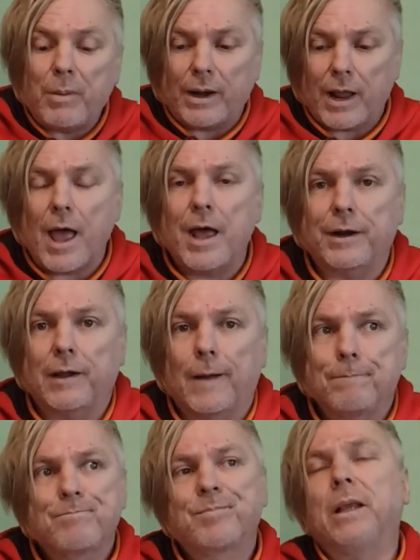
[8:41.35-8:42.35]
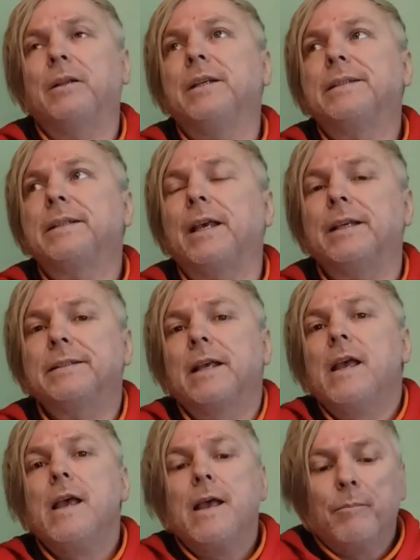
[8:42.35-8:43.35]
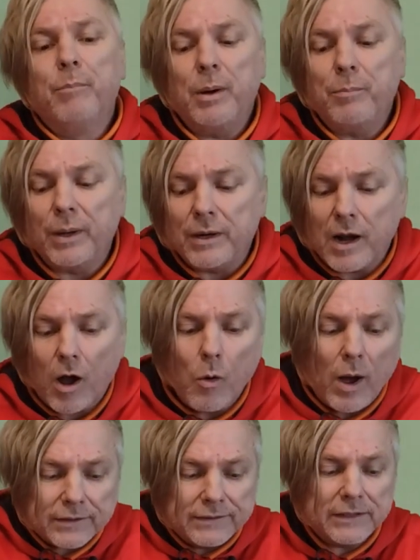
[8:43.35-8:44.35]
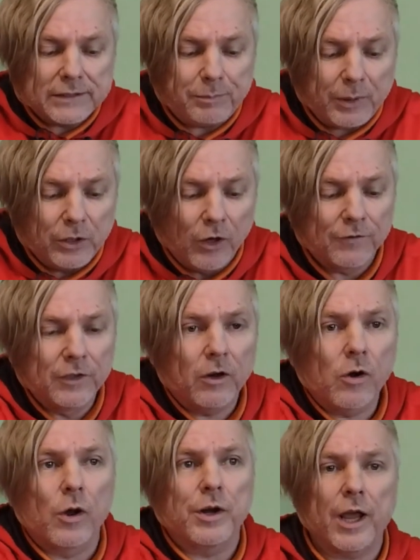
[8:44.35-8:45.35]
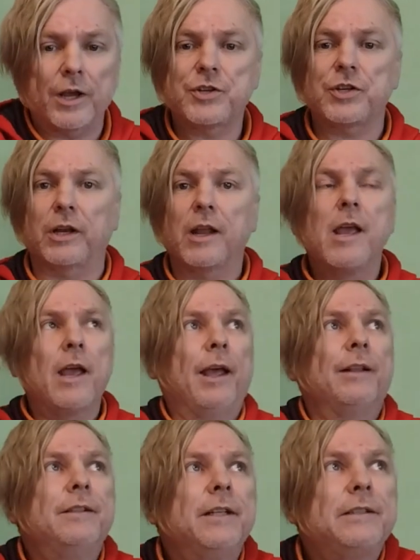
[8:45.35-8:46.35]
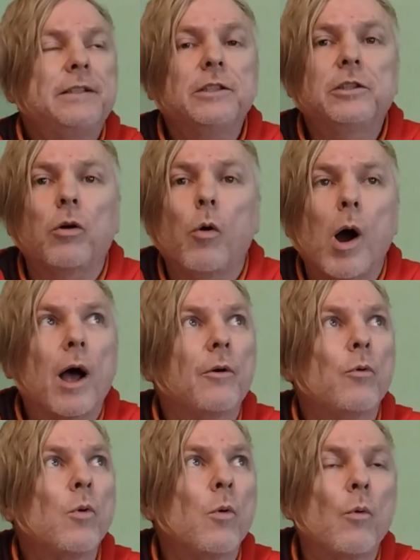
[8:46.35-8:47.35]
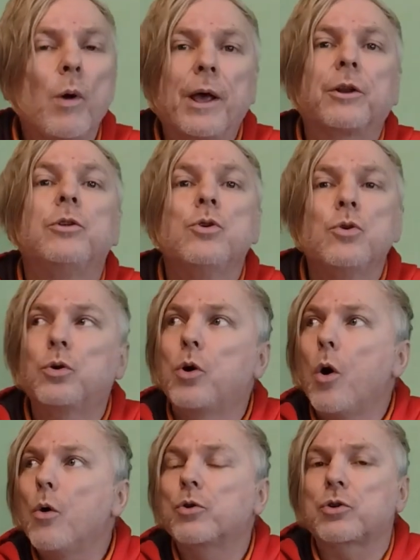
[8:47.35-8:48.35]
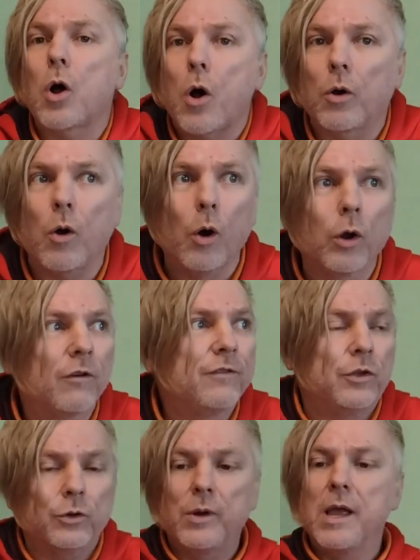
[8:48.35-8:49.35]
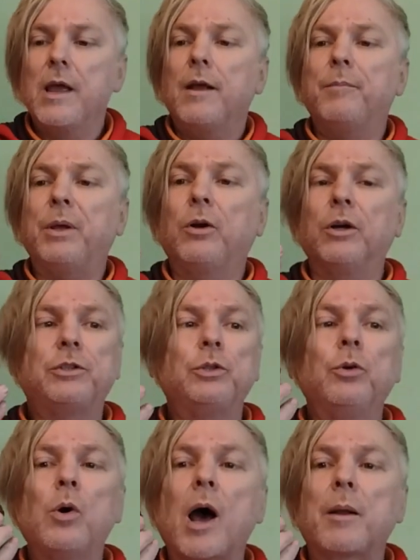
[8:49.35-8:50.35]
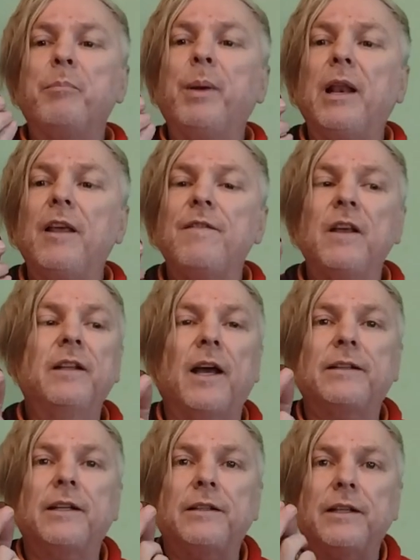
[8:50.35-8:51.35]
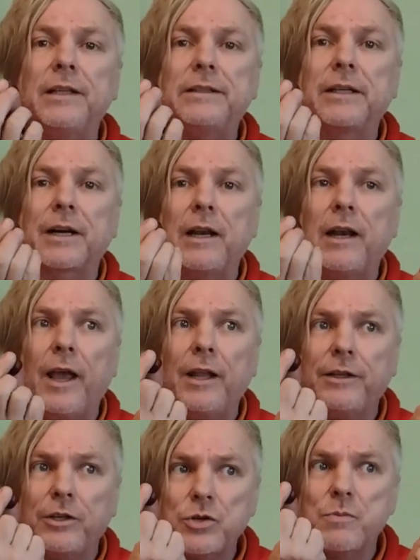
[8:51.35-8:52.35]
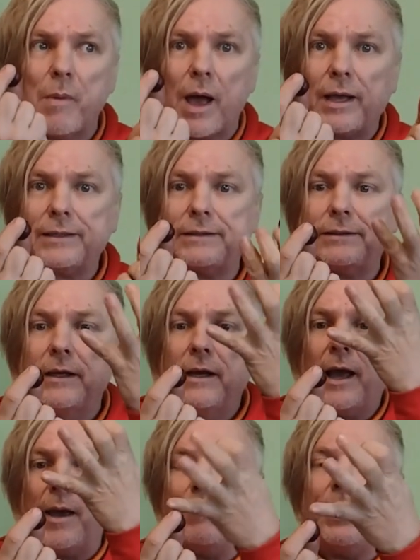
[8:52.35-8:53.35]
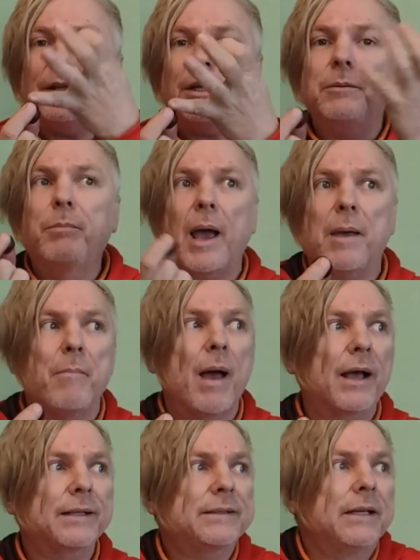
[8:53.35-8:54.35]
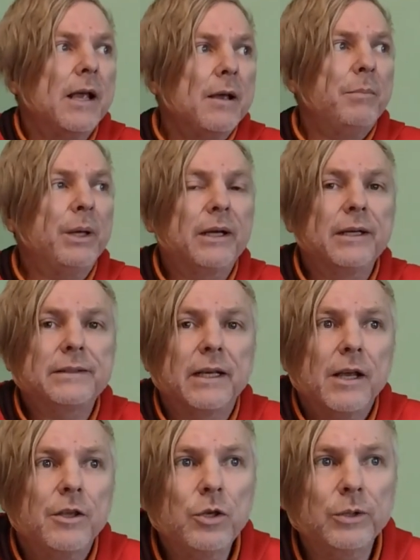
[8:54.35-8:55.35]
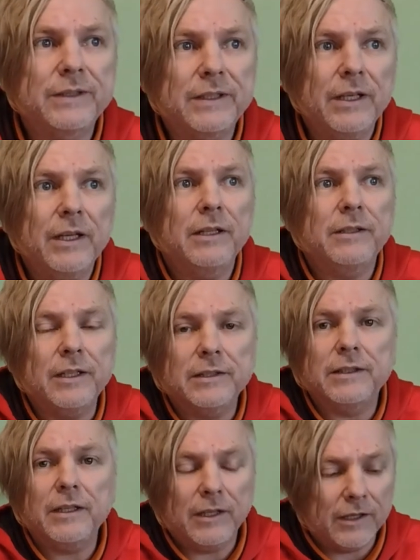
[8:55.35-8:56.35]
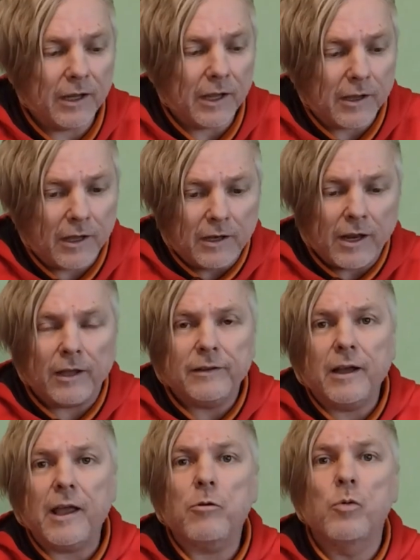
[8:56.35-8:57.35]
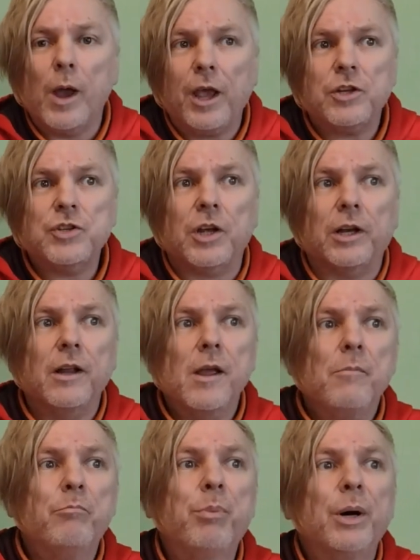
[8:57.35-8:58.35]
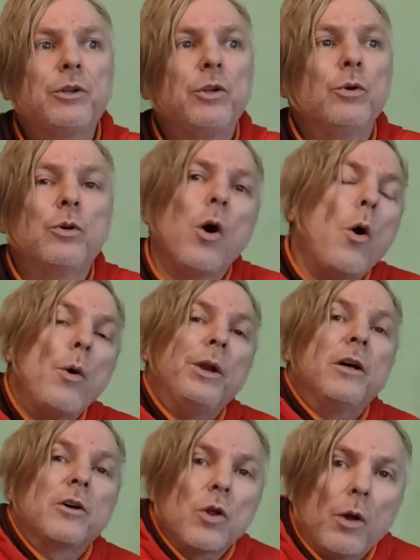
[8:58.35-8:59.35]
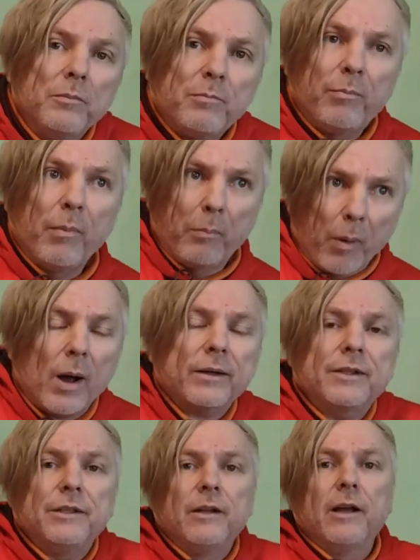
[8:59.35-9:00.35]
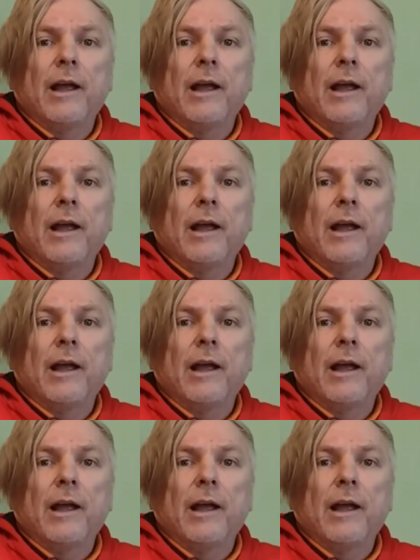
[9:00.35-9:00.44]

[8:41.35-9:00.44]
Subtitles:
area in this case. But now what's the speed of the connection? And this is where you go wrong, all of you, because you are believing that it is related to mass, emitted by mass, because you see it is in the equation, but you go in the wrong part in